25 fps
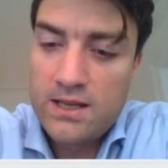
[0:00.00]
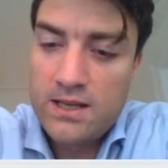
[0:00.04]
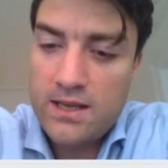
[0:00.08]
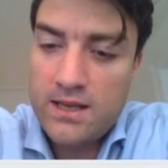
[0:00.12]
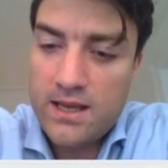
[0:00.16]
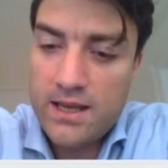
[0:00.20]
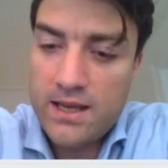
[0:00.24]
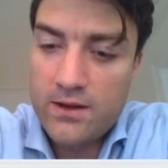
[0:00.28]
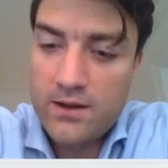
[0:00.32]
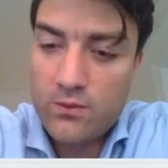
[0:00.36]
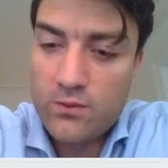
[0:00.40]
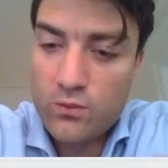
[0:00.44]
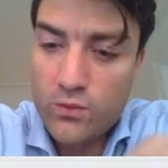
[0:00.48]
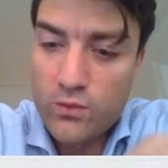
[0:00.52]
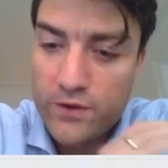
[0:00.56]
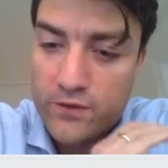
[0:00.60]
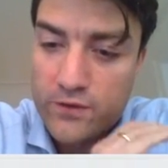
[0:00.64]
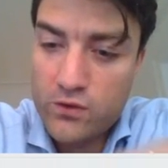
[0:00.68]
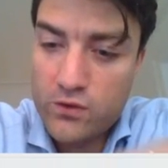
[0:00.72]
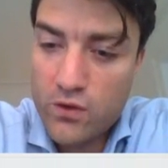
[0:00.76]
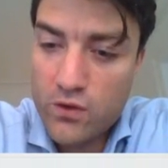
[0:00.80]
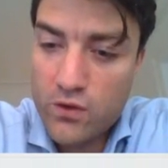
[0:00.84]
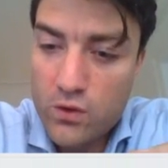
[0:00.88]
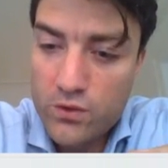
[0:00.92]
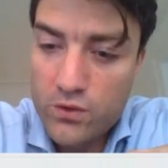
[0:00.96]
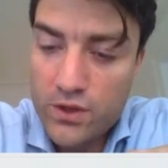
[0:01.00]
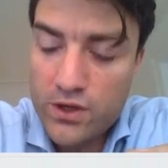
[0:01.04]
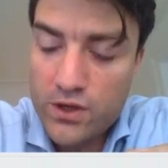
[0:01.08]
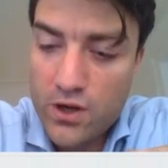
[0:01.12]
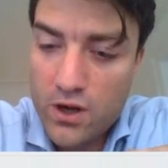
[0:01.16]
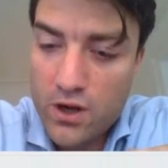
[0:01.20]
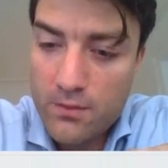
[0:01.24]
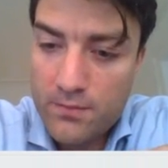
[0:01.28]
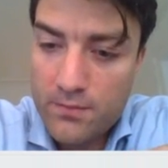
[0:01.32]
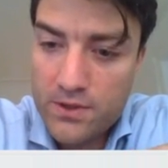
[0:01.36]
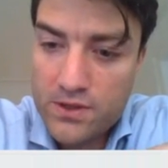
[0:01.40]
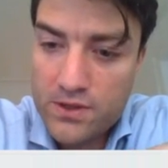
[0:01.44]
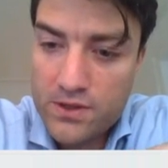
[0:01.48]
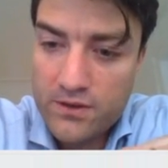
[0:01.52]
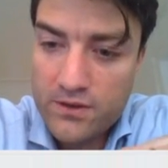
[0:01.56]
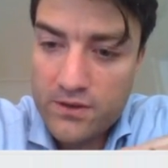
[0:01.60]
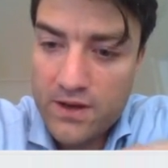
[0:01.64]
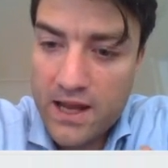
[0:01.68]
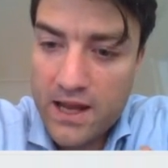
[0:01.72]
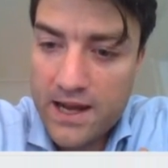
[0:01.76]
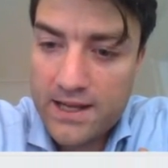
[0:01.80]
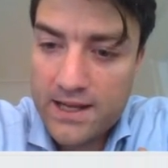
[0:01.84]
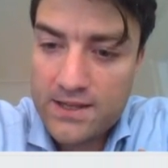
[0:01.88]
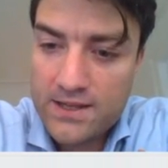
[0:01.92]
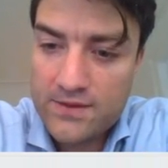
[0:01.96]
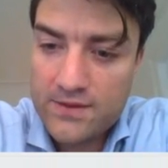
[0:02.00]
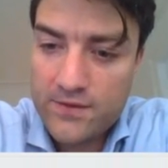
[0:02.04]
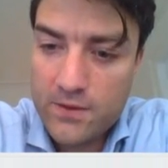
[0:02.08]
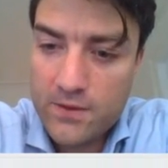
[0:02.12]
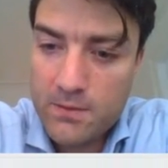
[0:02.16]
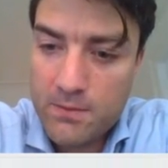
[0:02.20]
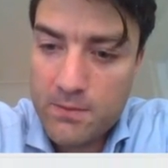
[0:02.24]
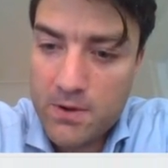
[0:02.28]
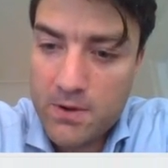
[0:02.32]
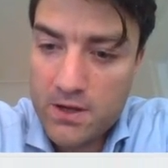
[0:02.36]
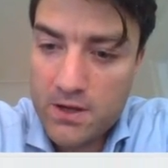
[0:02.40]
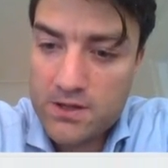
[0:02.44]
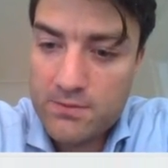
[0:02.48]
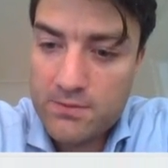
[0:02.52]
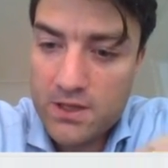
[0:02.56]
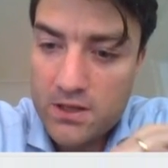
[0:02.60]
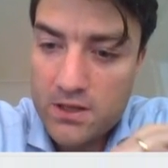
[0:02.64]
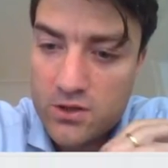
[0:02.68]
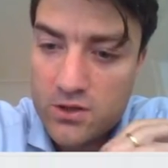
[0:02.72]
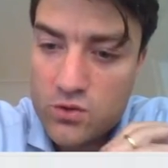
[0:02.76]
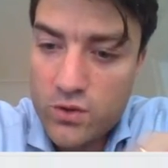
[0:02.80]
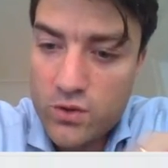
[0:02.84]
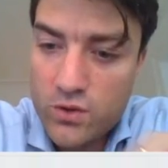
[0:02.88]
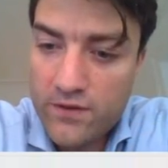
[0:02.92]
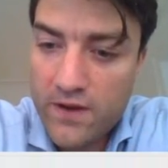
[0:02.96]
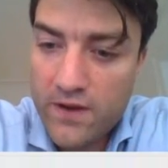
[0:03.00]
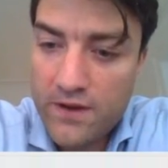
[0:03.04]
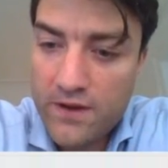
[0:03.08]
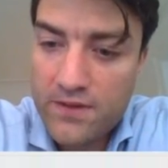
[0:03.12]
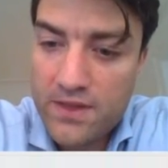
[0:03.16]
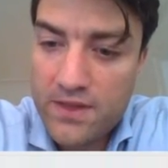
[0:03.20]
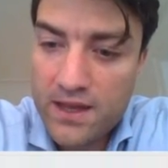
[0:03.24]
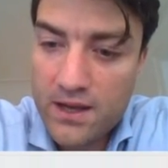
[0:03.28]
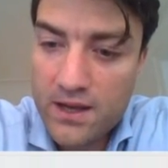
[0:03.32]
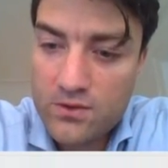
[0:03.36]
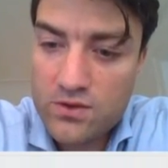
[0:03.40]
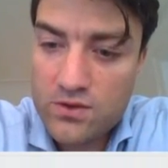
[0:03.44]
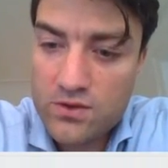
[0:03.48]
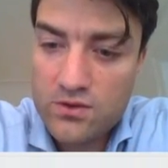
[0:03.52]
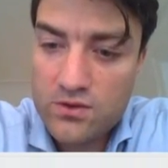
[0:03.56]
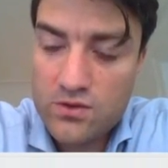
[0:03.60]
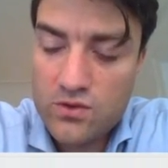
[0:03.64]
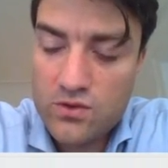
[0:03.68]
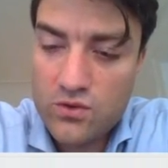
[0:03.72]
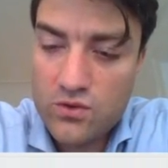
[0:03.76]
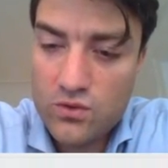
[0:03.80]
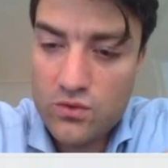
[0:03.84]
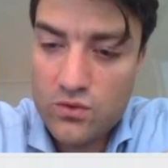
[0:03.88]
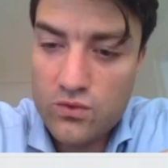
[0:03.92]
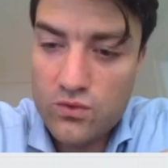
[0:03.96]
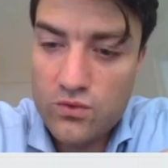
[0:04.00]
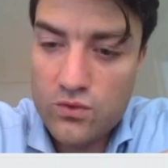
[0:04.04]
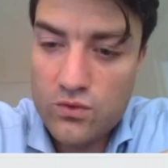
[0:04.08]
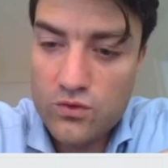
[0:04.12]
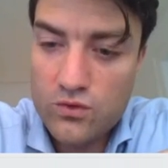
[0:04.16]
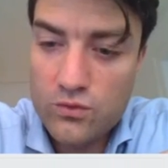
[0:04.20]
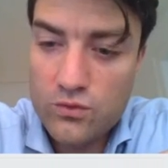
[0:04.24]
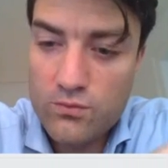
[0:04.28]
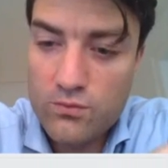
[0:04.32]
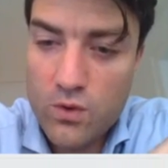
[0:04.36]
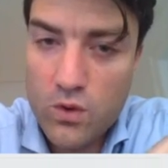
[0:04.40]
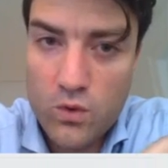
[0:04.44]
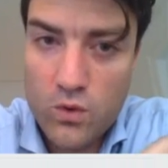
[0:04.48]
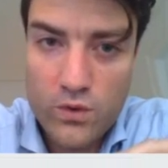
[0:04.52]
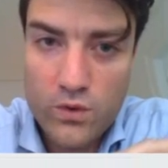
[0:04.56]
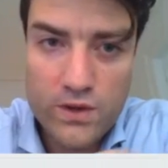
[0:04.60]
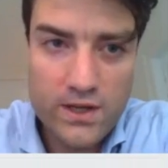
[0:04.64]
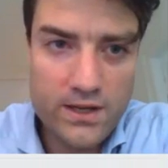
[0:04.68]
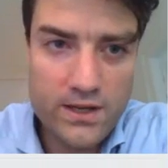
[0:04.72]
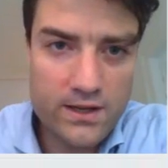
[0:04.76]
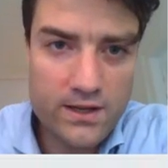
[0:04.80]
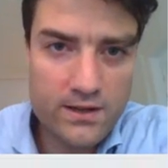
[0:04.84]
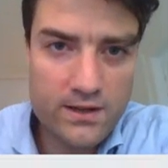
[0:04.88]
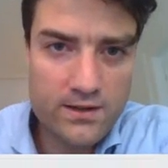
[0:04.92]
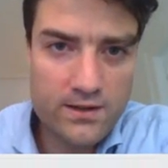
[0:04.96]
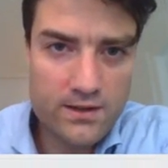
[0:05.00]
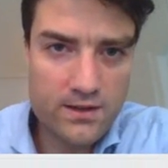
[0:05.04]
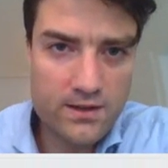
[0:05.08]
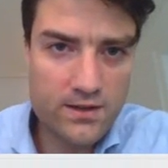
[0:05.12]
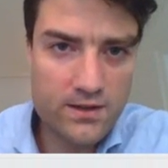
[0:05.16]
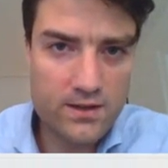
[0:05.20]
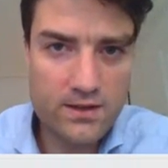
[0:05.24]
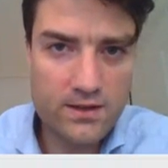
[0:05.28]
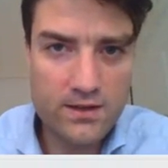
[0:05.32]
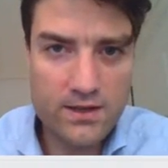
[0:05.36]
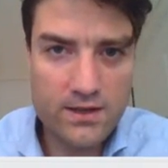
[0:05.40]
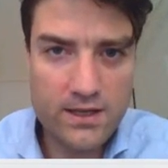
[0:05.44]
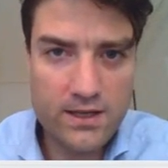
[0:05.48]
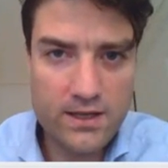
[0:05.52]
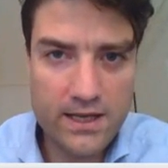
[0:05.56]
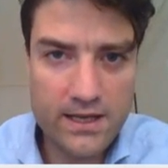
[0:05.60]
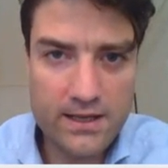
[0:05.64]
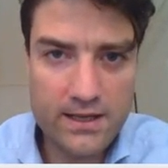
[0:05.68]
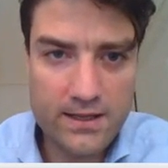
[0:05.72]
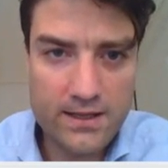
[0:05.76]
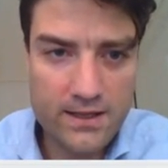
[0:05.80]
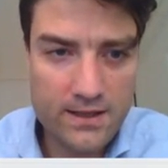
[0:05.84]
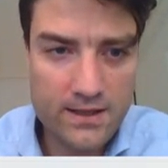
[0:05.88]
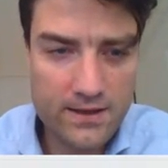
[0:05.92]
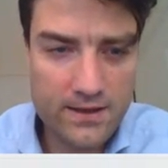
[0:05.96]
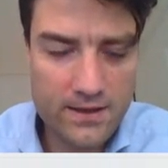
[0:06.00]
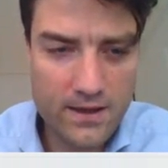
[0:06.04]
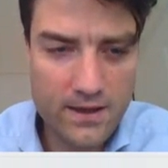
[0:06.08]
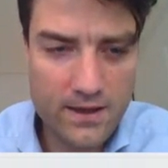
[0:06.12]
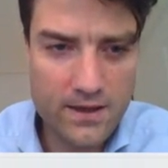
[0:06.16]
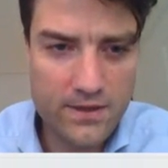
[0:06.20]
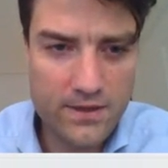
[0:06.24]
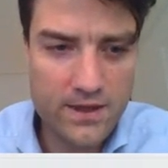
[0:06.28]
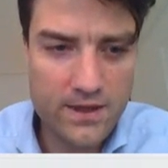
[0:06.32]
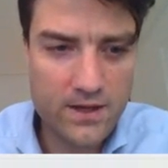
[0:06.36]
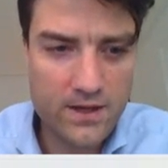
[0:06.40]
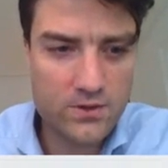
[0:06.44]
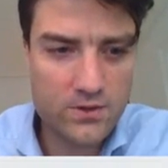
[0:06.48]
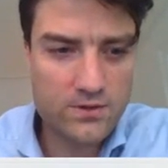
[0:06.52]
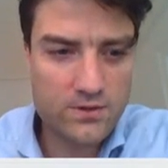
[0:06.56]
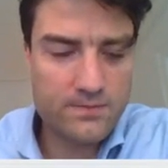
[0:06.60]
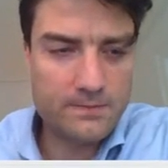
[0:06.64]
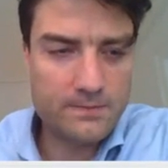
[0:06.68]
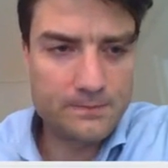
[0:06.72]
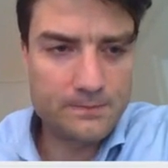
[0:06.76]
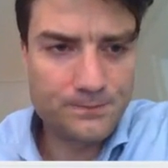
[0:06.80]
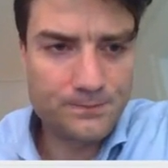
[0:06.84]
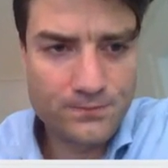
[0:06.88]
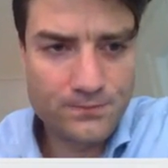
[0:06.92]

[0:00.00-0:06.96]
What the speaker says: and we've grown the numbers of likes from approximately 25,000 to more than 80,000.